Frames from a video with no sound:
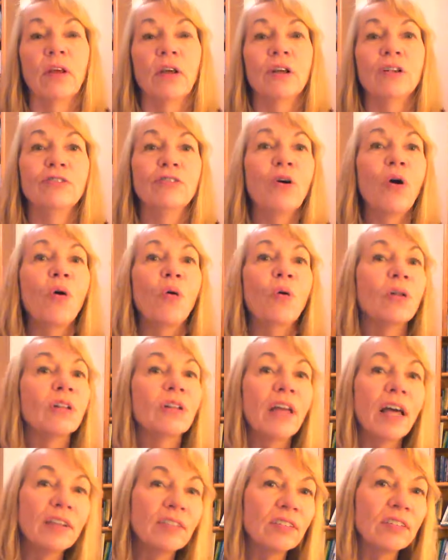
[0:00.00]
So
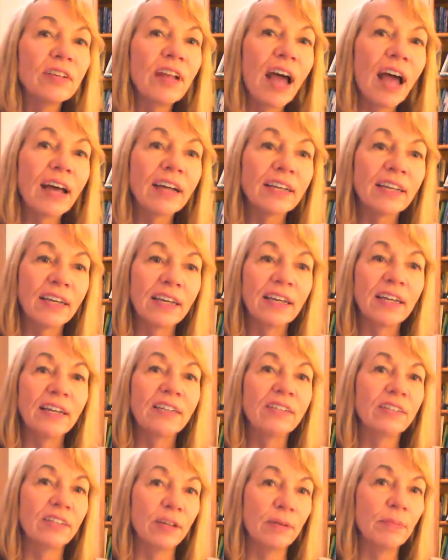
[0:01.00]
let's not get
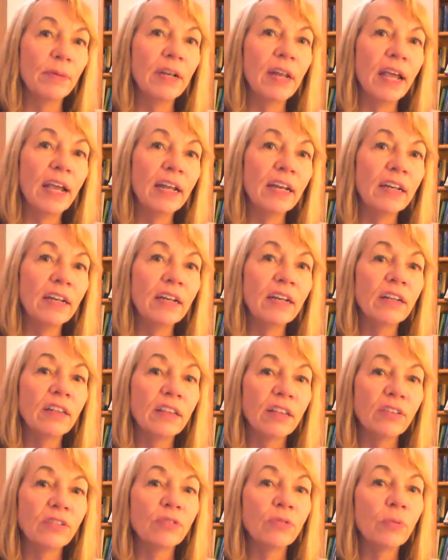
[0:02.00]
intimidated
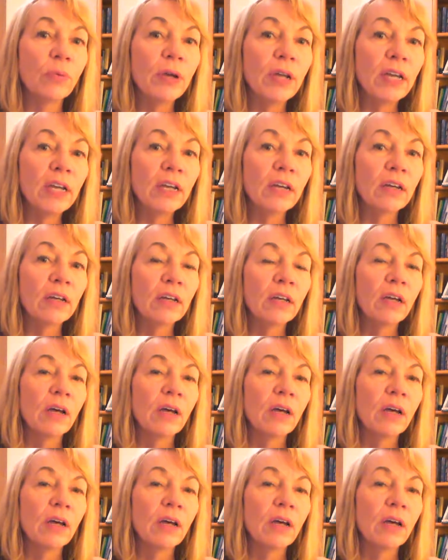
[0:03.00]
this week